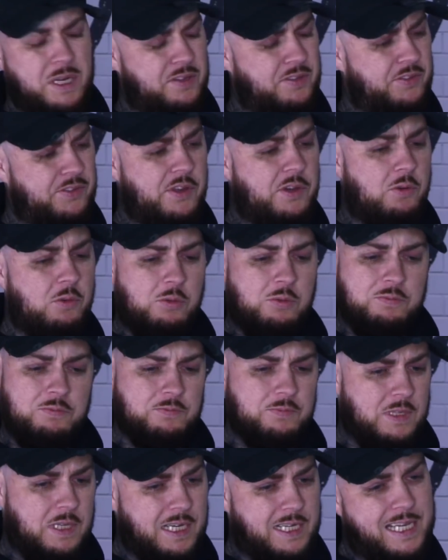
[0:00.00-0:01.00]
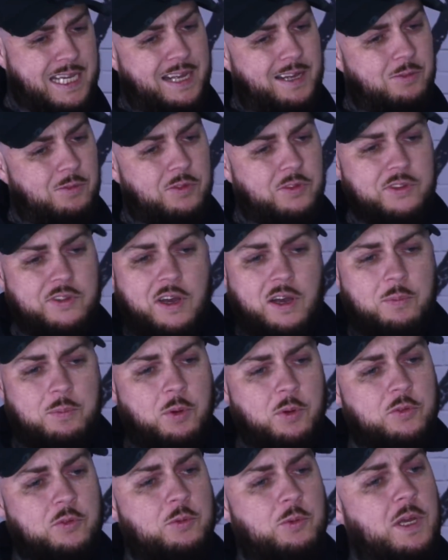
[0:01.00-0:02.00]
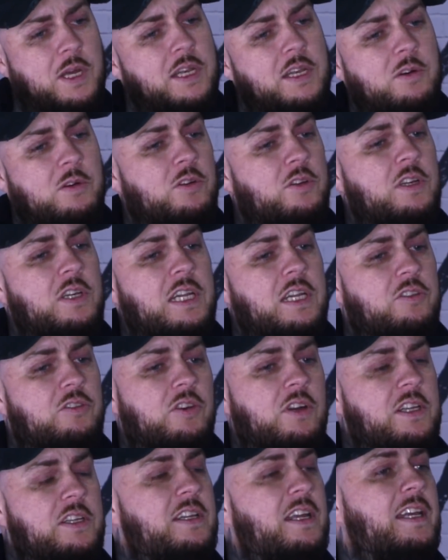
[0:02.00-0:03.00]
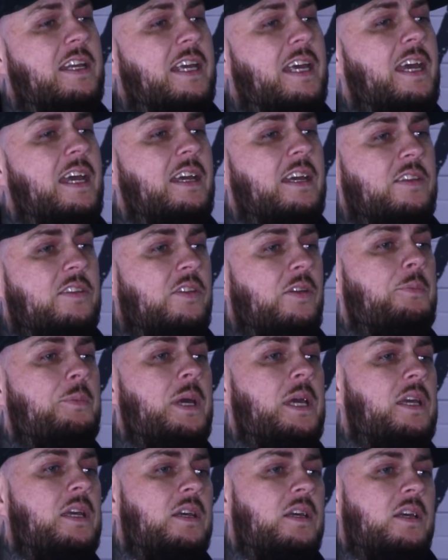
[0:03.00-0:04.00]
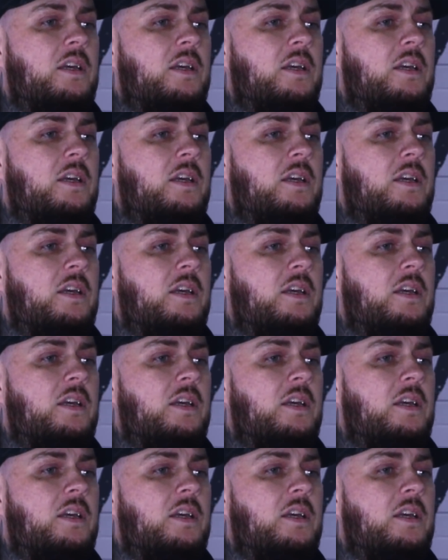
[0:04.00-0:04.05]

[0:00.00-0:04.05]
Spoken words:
There's still accounts set up on Twitter that are literally dedicated to me.